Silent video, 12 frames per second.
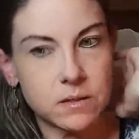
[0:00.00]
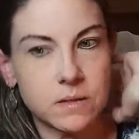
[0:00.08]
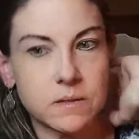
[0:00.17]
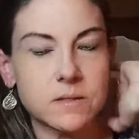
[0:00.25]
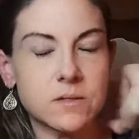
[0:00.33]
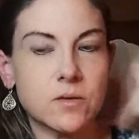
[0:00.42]

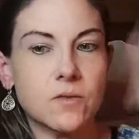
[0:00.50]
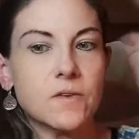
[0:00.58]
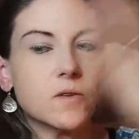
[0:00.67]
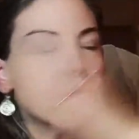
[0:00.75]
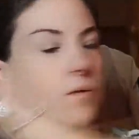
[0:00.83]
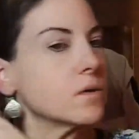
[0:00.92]
So if
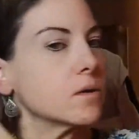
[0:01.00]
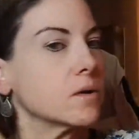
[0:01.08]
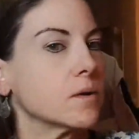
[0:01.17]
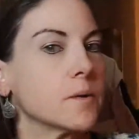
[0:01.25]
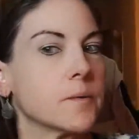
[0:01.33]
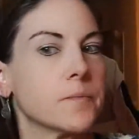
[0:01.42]
you
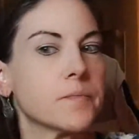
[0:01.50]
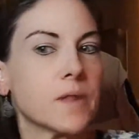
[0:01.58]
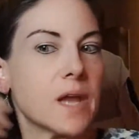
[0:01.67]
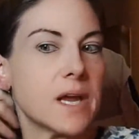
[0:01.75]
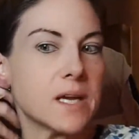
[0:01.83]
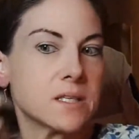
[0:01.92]

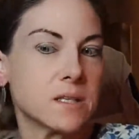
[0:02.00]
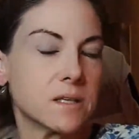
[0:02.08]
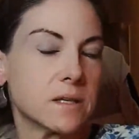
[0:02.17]
like to